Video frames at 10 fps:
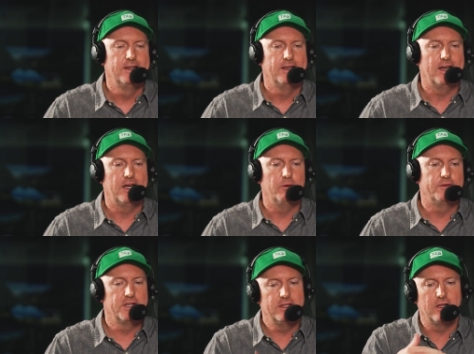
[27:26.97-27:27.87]
We've
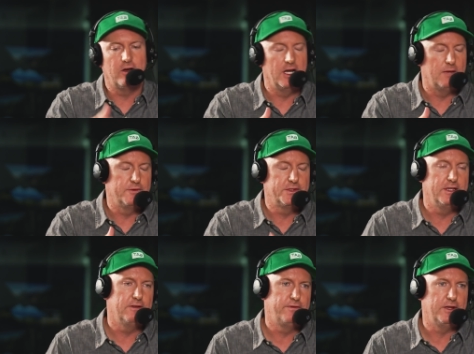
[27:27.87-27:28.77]
seen the lineup, we've seen
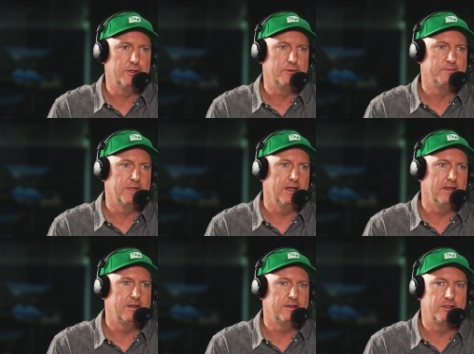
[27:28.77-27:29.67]
the field,
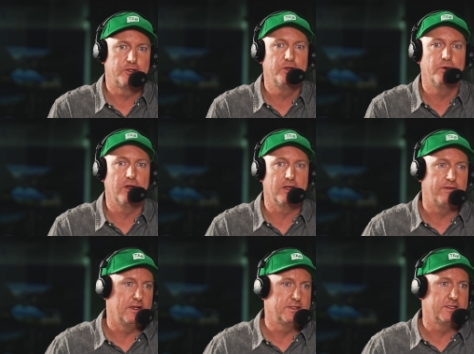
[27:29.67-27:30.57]
and it's too early
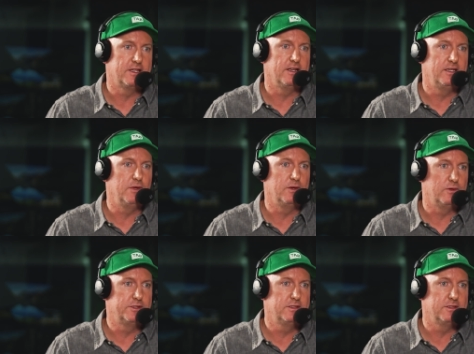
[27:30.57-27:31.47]
for us to start tipping
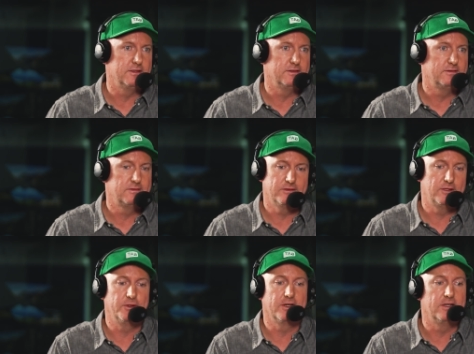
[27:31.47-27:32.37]
horses. And
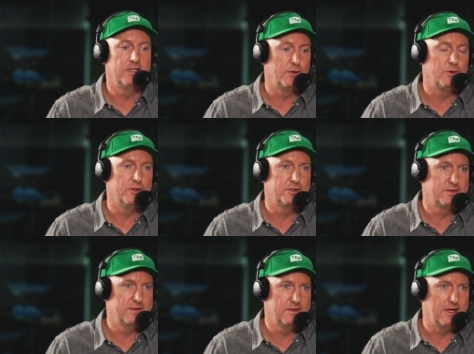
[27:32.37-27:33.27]
I'm not going to tip a
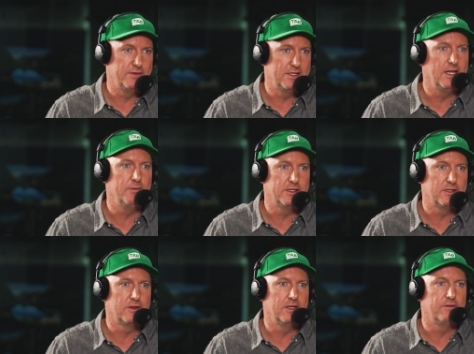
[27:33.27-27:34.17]
horse after 10 minutes
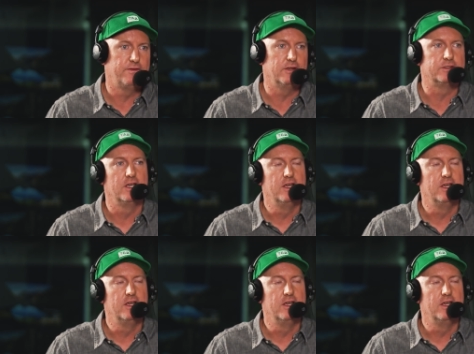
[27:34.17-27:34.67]
of looking at the fields.